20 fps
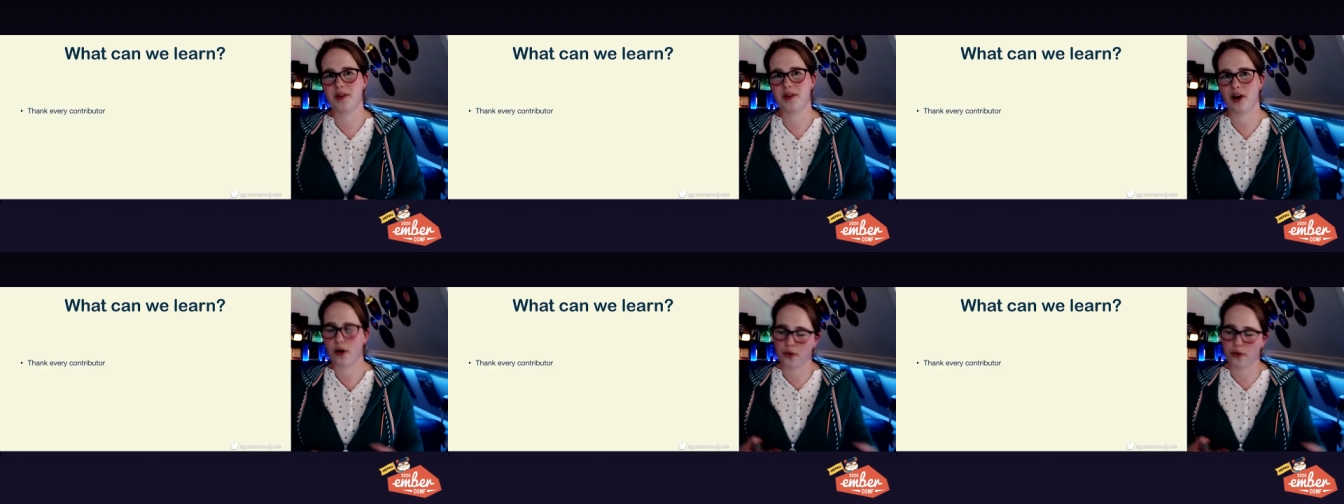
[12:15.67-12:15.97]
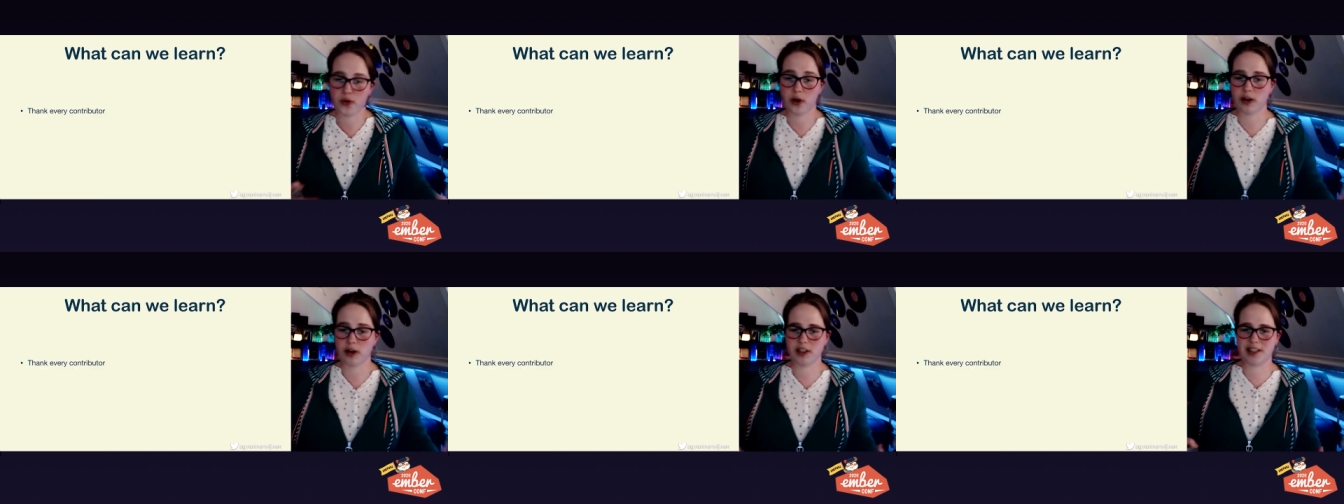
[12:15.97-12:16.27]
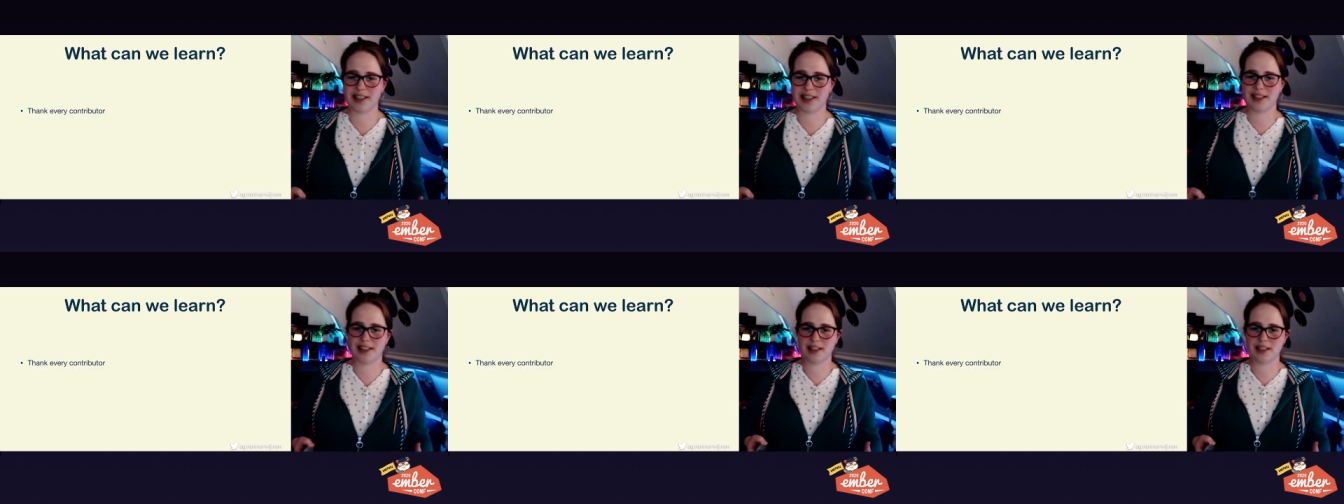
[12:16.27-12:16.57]
Of course,
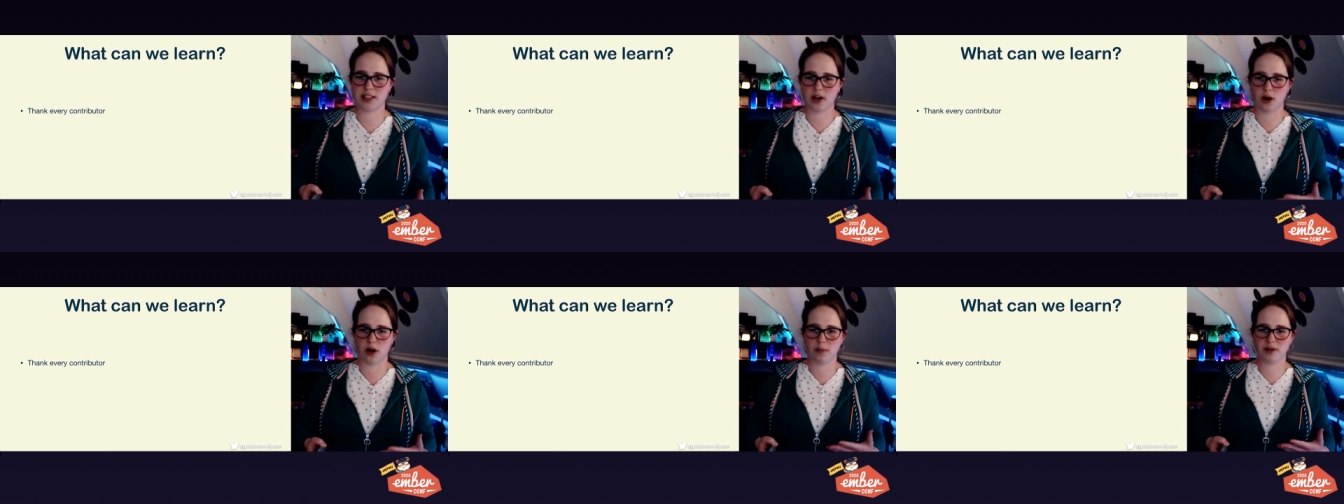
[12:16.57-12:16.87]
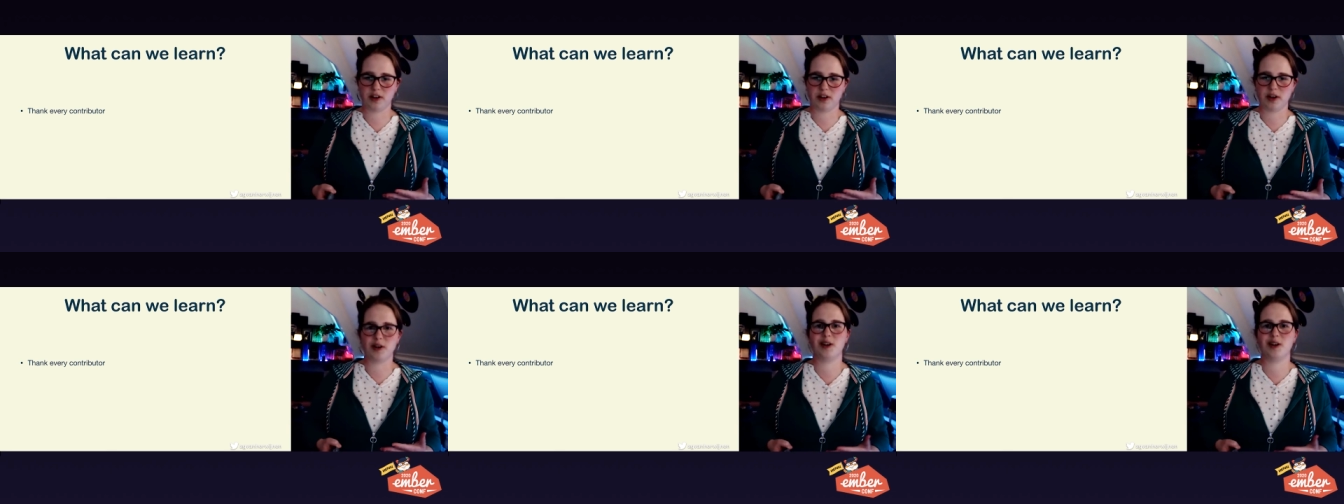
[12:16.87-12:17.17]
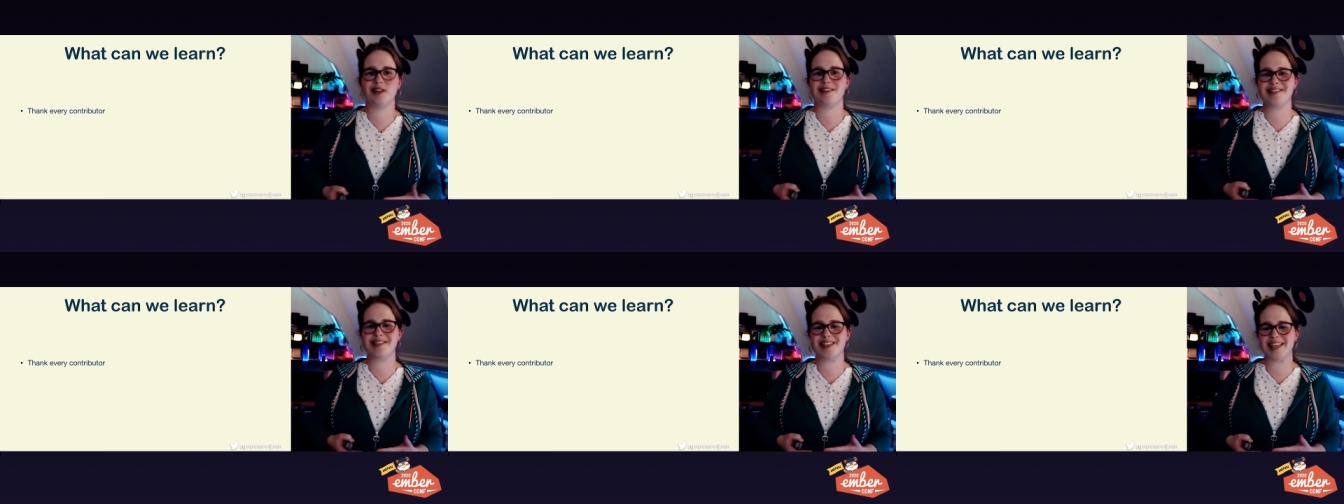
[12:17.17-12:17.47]
this is common
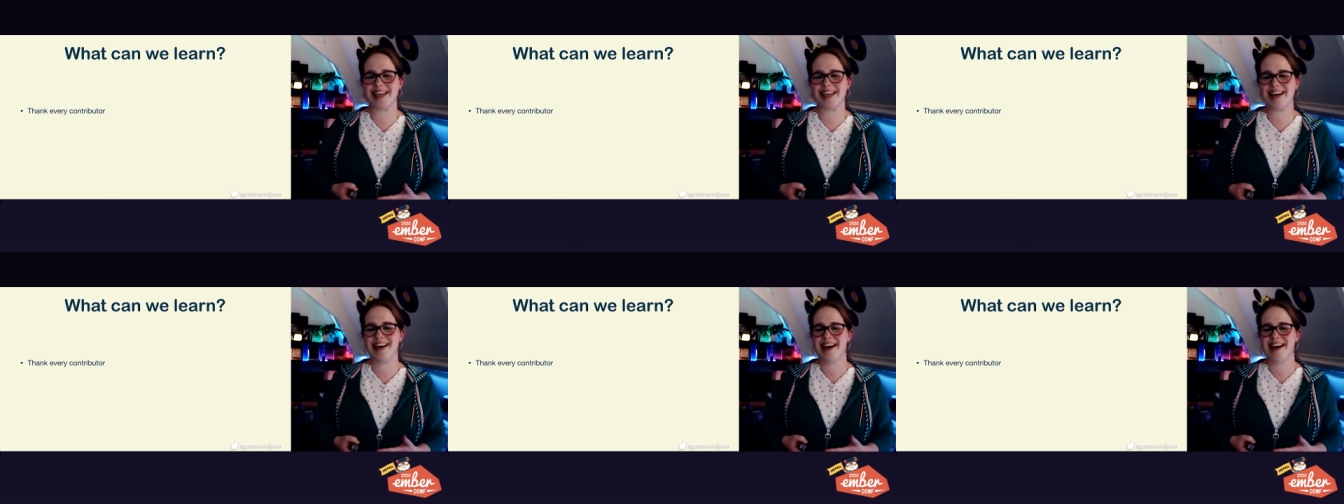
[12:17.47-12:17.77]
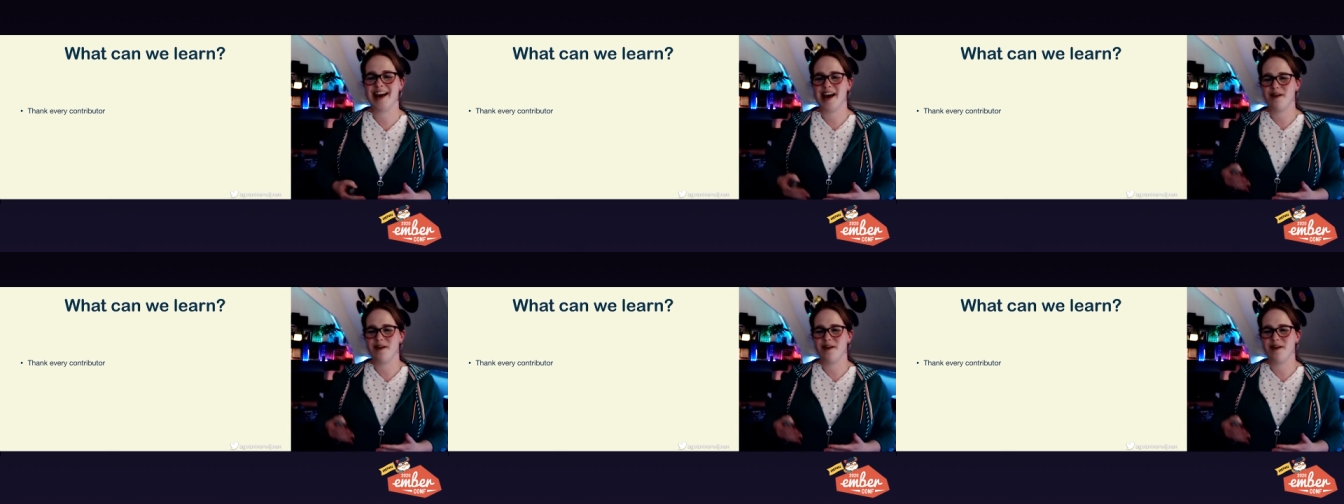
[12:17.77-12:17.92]
courtesy,